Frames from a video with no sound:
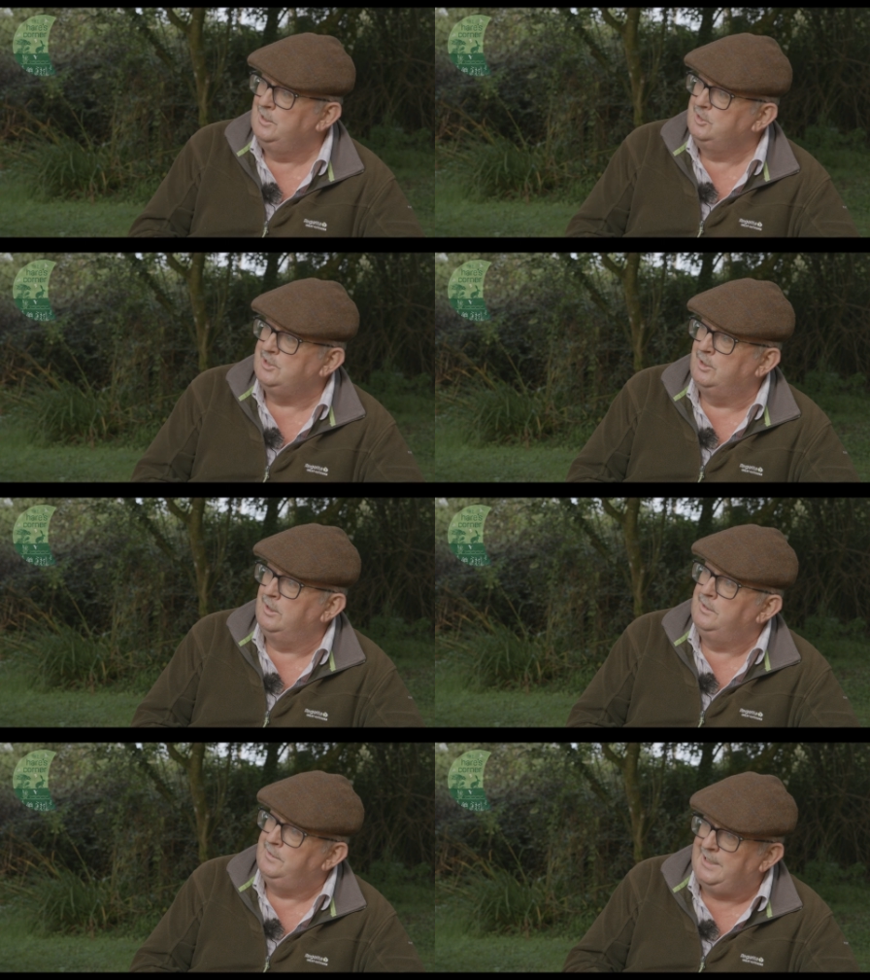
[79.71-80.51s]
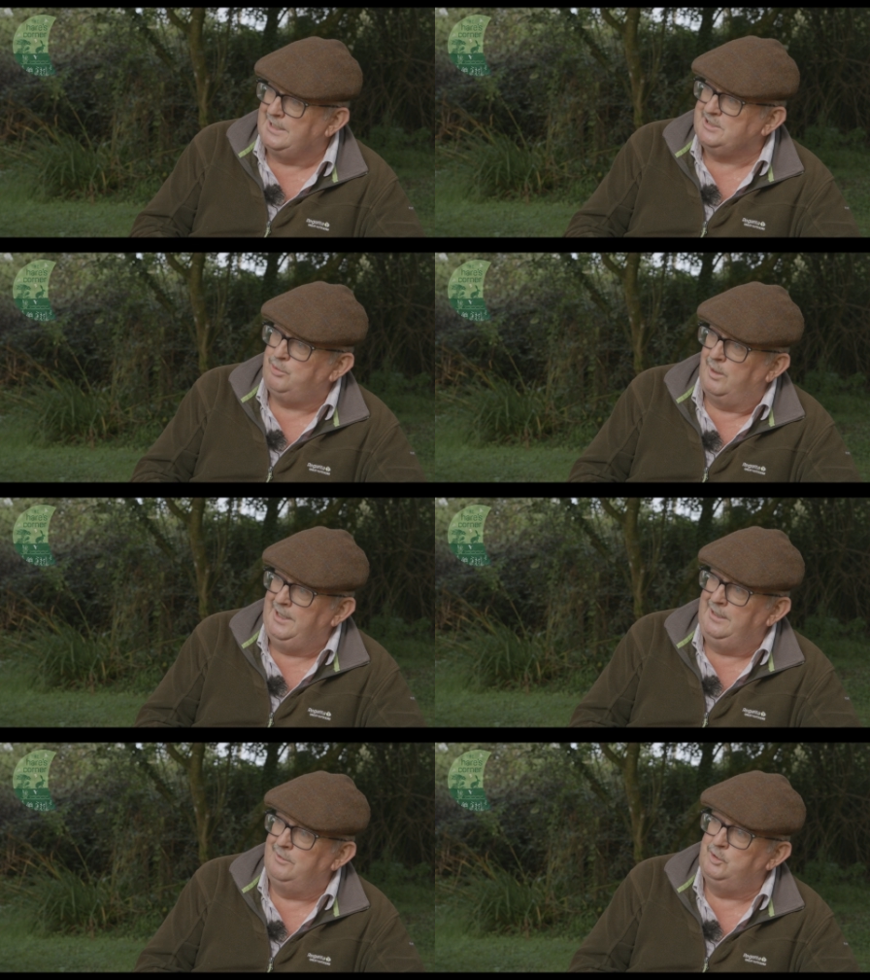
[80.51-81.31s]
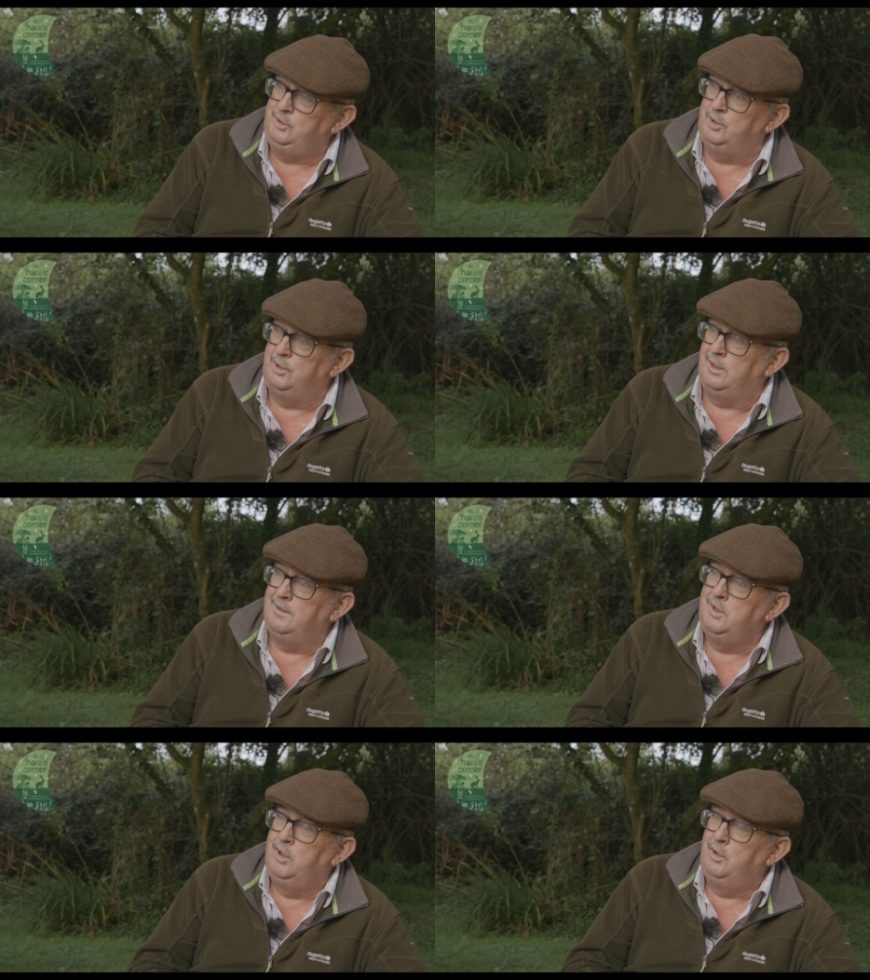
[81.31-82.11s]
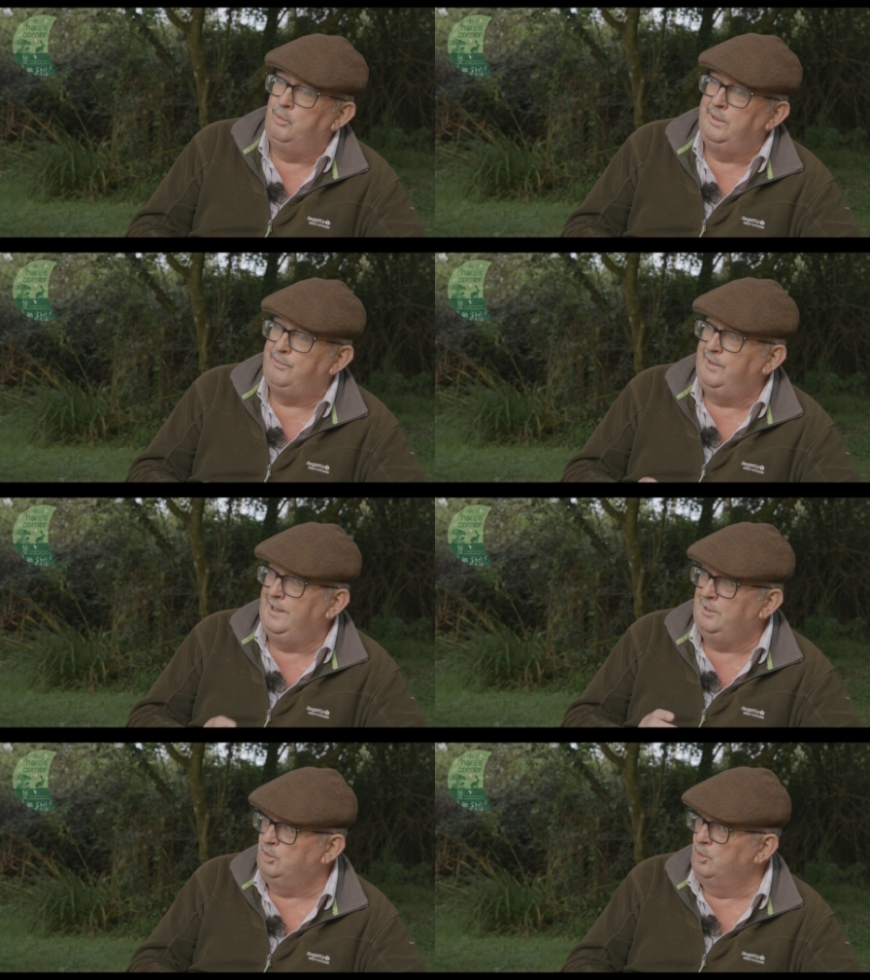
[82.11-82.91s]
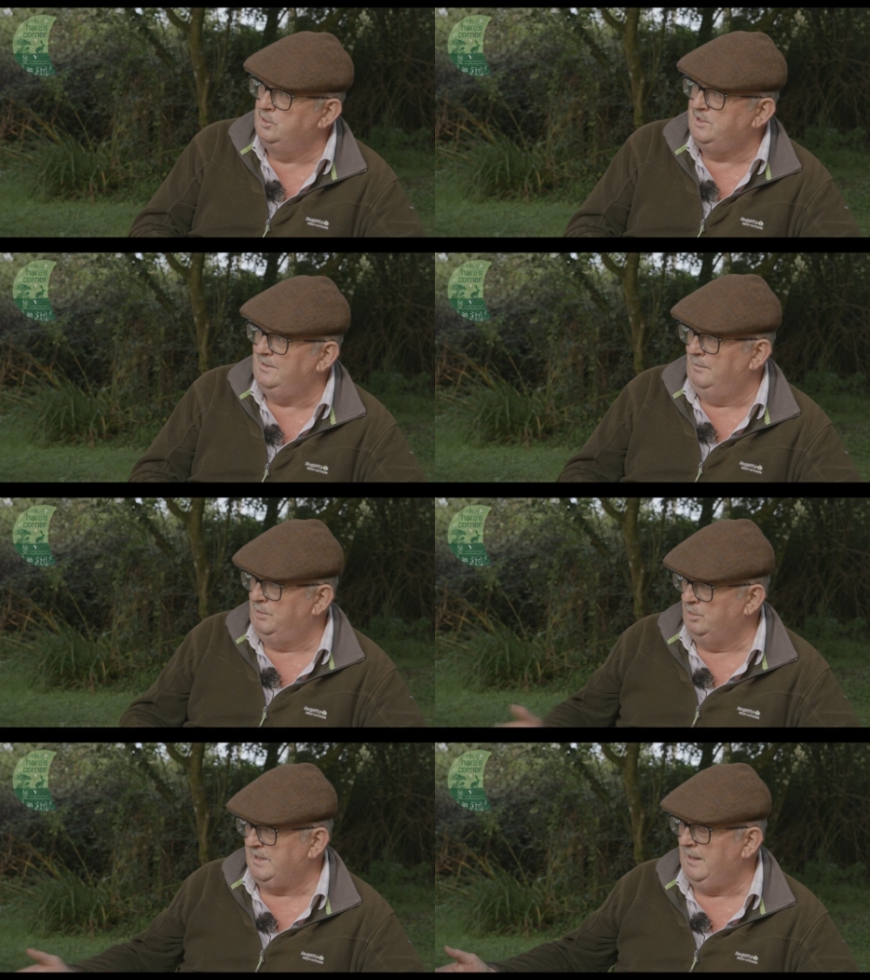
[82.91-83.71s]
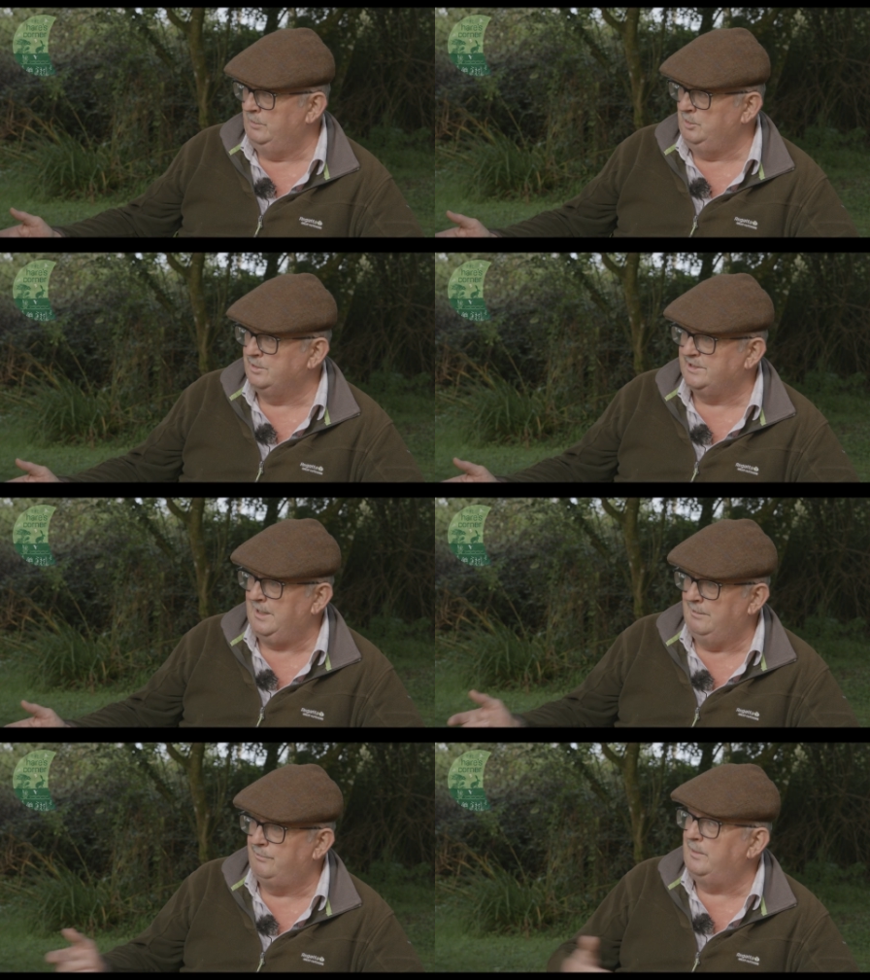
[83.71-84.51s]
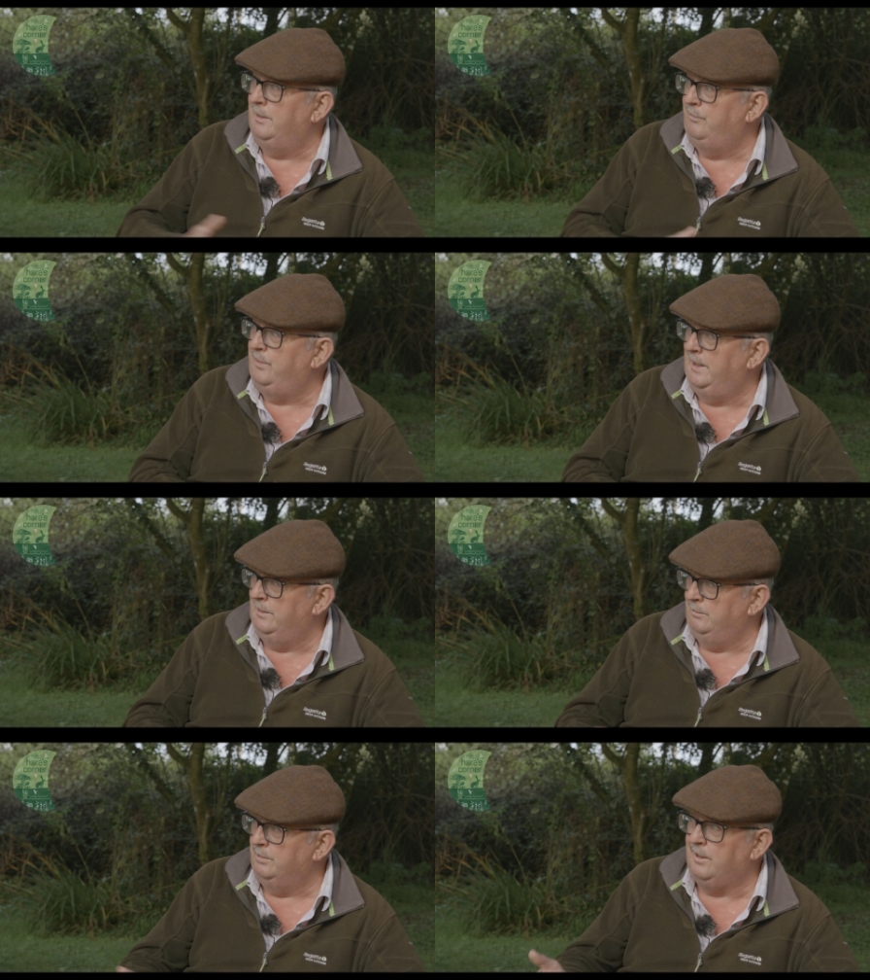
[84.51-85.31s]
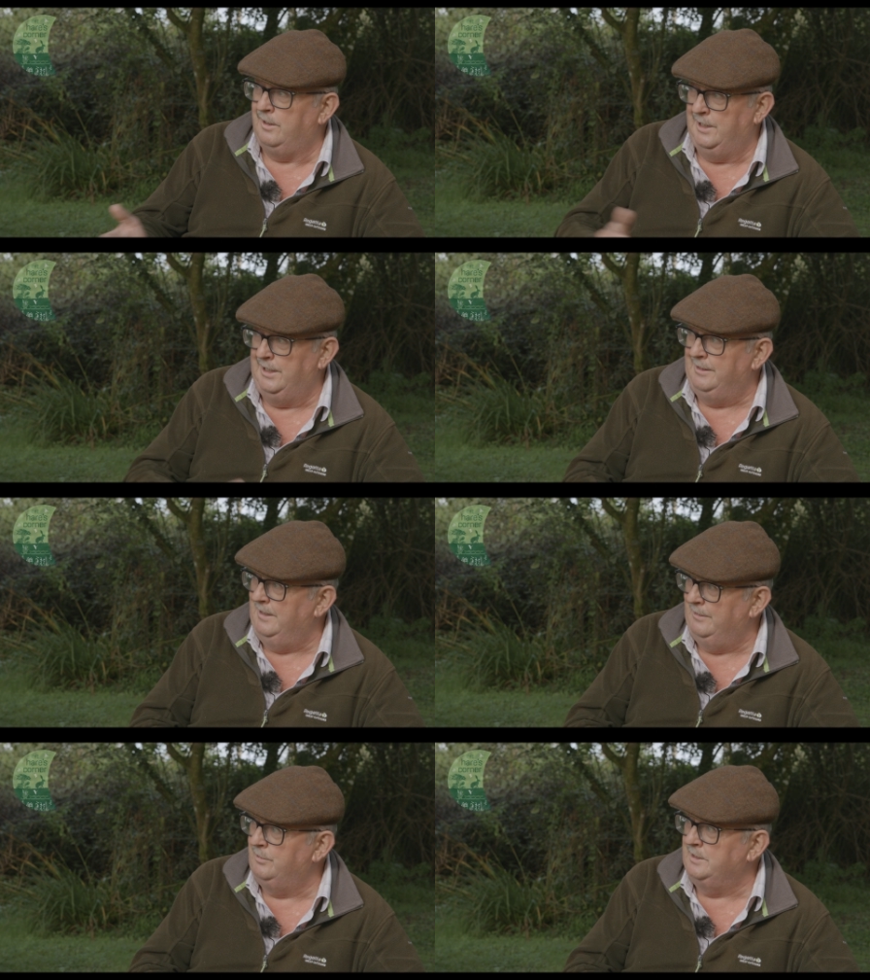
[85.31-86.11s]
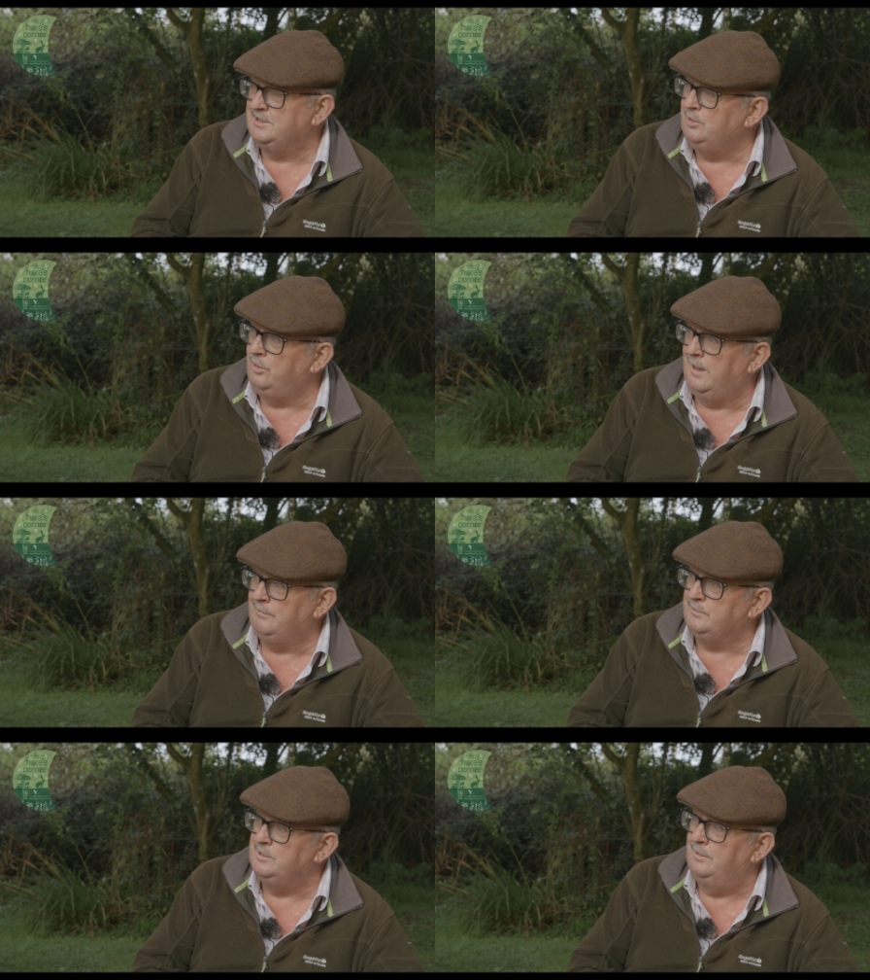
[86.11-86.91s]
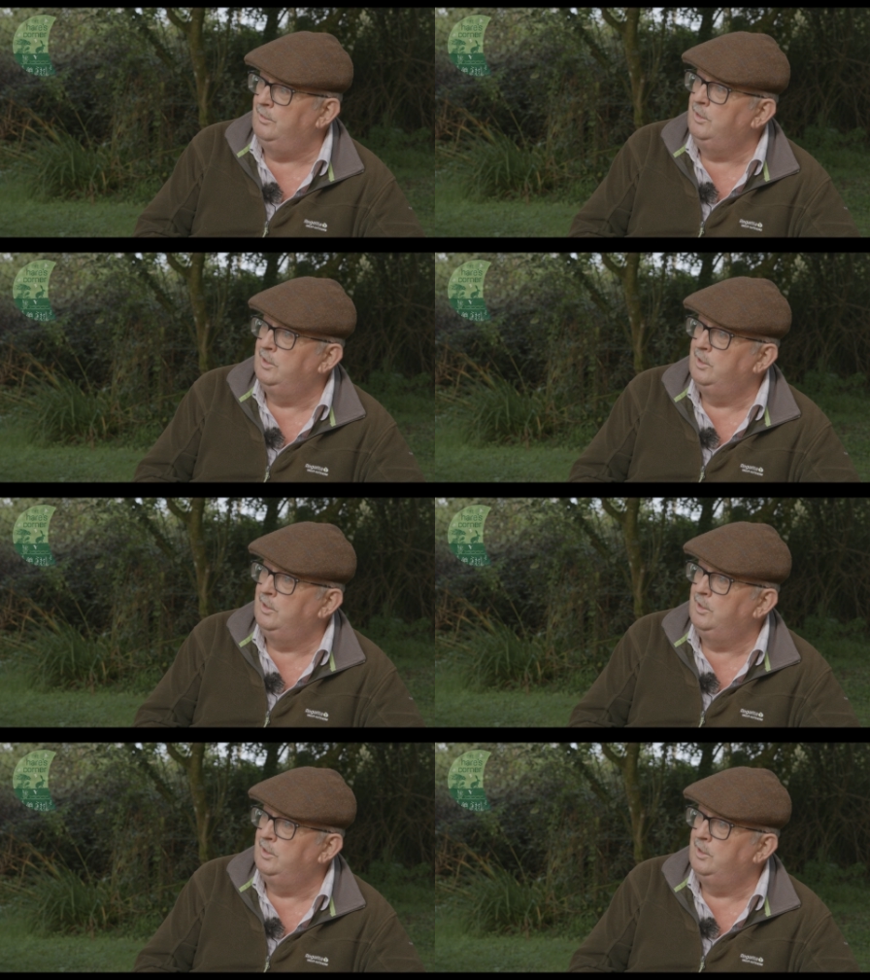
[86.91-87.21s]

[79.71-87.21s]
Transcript: So that's why, you know, we feel good about having yourself and Phelim calling every so often,